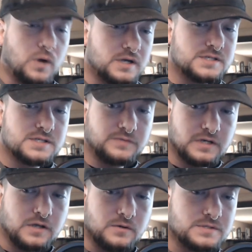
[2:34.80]
watch his
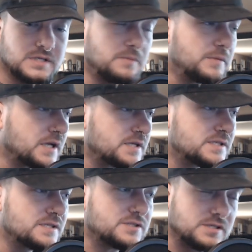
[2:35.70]
videos. And because
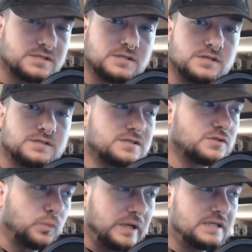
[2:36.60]
he's just such a
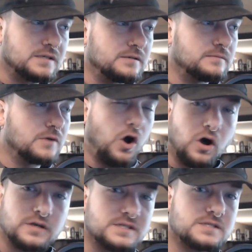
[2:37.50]
sweet and
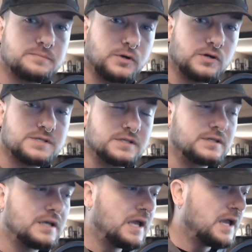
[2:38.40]
honest
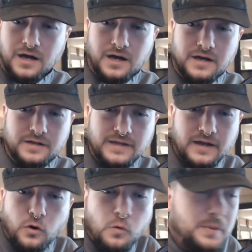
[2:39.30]
person, uh, that
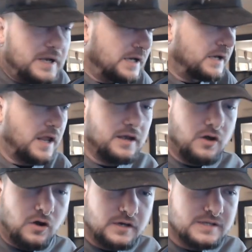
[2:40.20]
open and, and
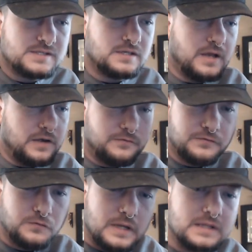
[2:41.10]
honest and, and
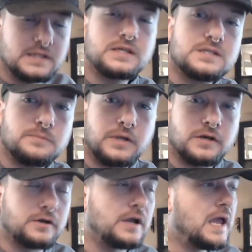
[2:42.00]
friendly
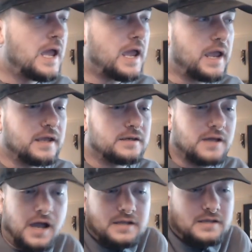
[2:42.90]
demeanor. And
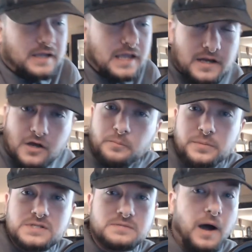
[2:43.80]
I, I can't help
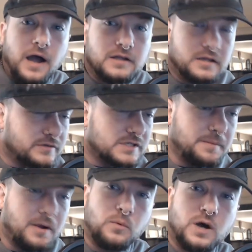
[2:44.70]
but smile every
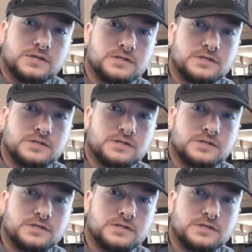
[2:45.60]
time I watch